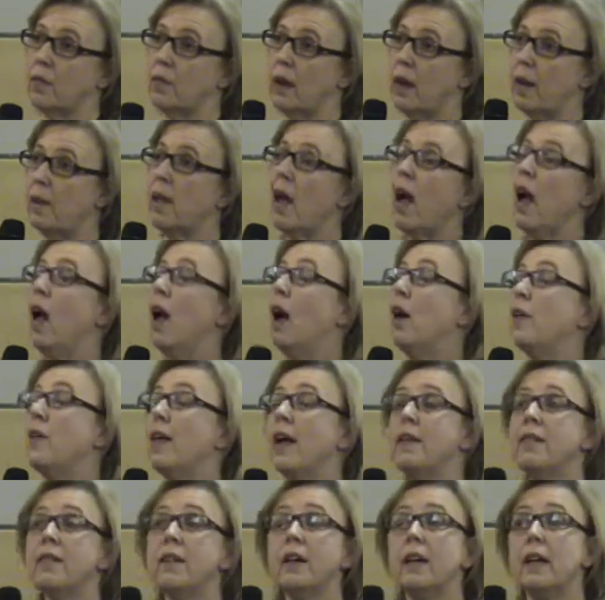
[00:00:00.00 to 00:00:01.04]
Right.
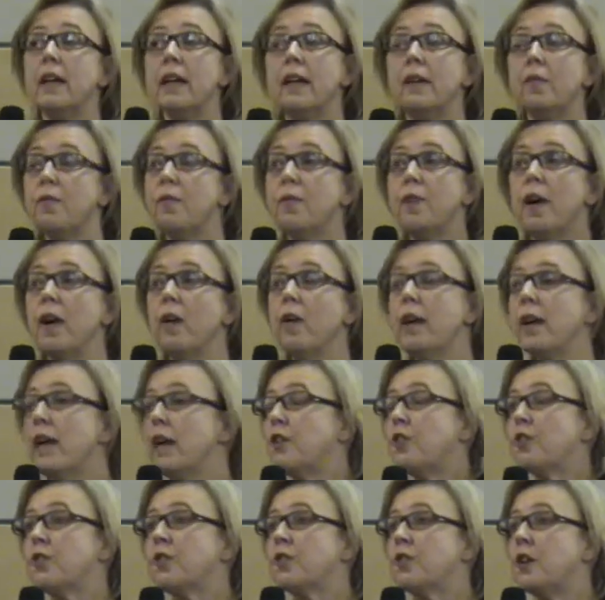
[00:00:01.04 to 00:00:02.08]
That's a very
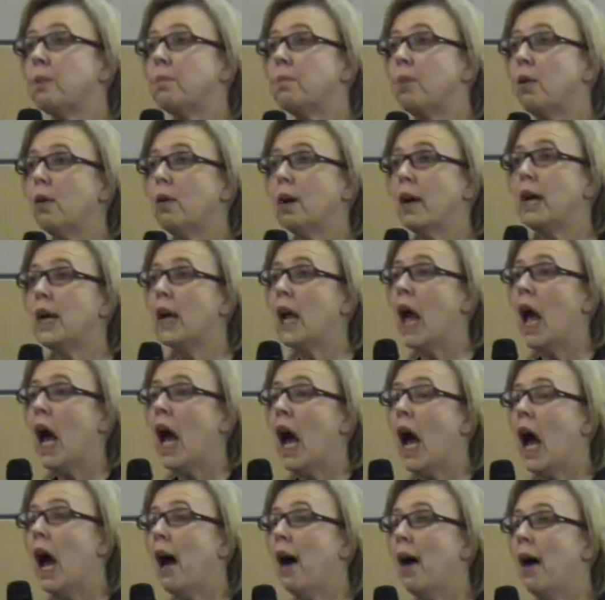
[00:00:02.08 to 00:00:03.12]
interesting point.
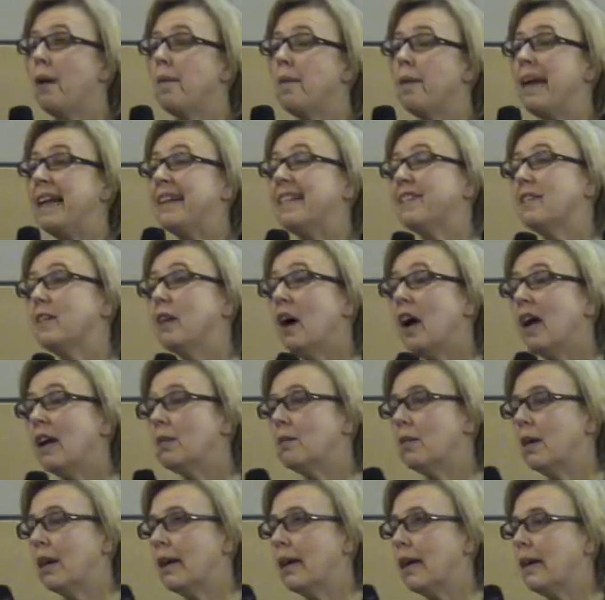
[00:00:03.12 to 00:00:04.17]
Uh, it's
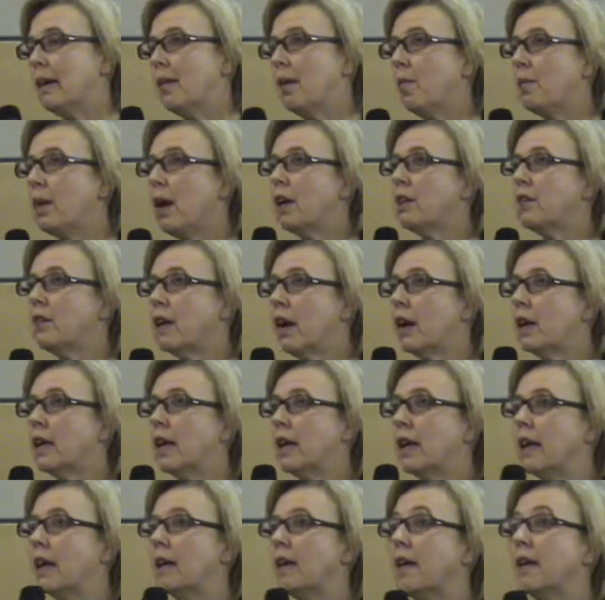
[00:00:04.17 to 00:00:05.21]
not, I'm not
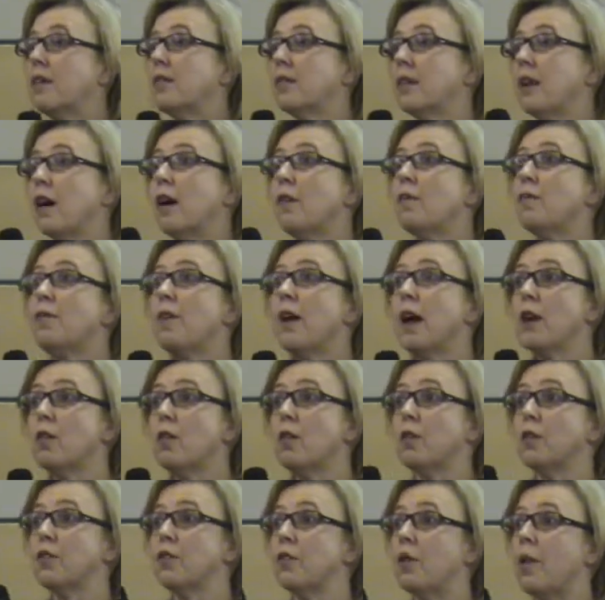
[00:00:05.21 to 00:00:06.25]
ducking it, it's not
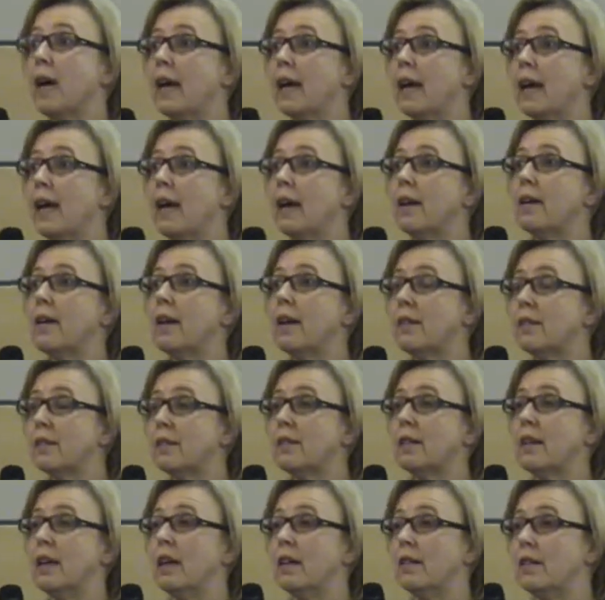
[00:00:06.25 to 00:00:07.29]
federal, so I can't,
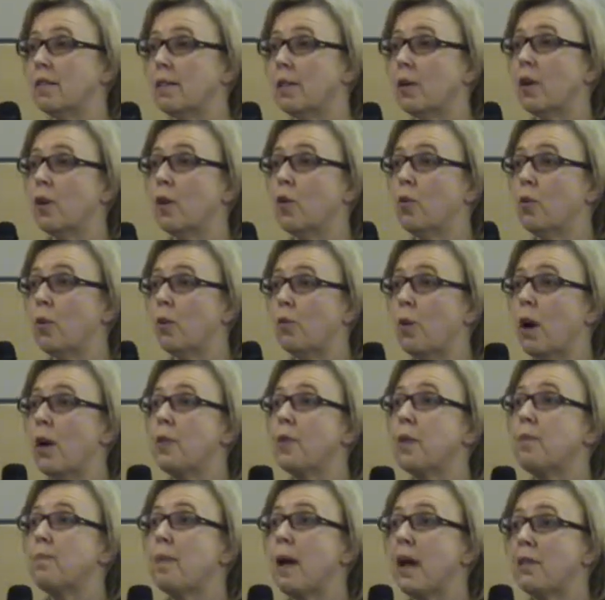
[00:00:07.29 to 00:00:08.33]
it's, it's well, the
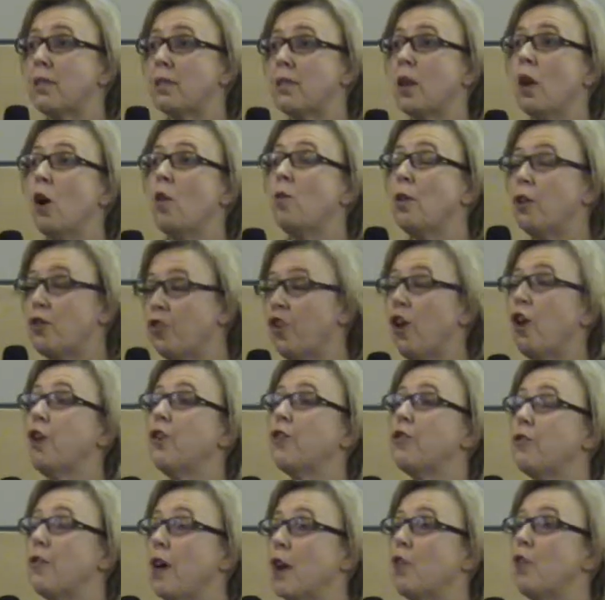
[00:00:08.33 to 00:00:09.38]
what the best, the
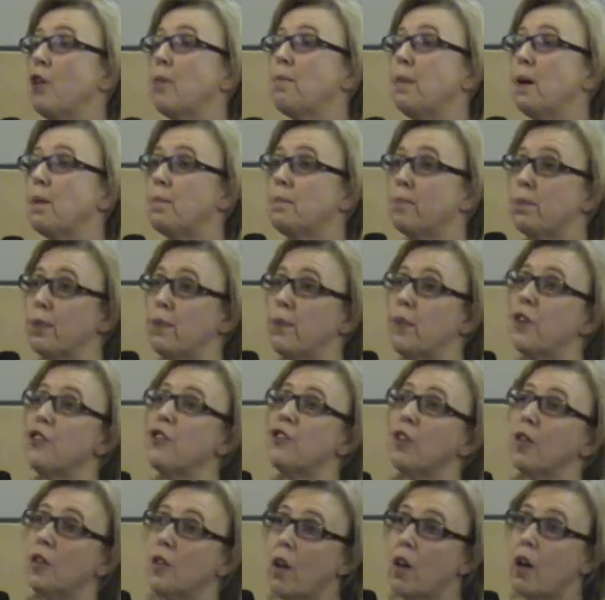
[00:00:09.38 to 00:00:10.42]
charter is federal, but
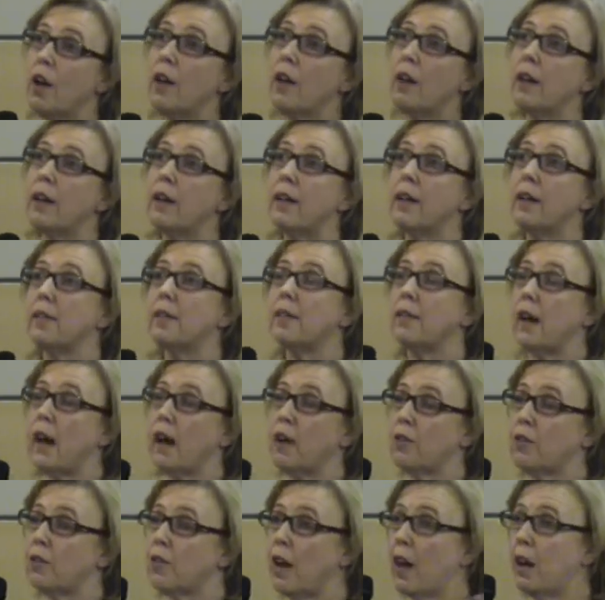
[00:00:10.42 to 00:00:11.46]
provincial law is
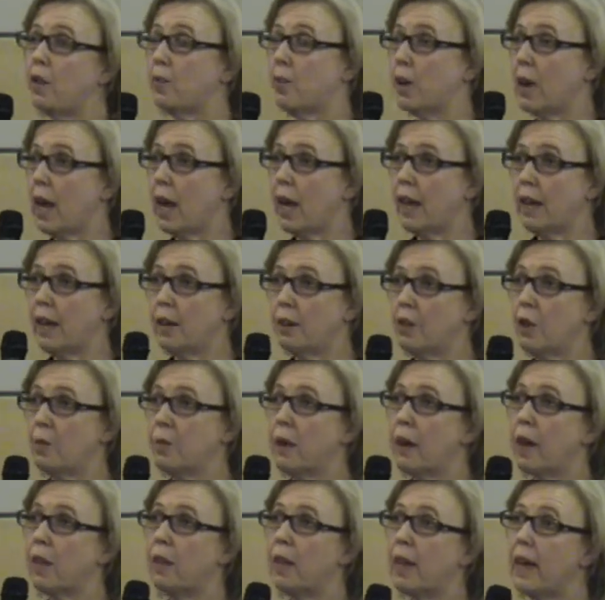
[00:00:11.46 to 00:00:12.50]
outside of what I can do,
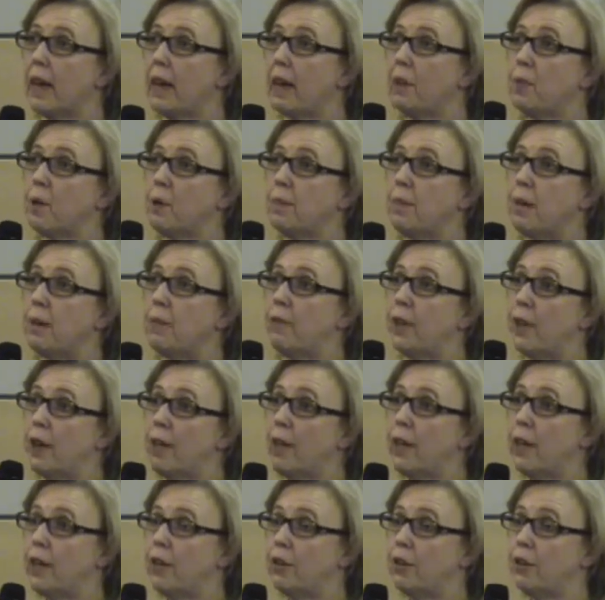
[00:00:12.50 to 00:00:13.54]
but I think it would be very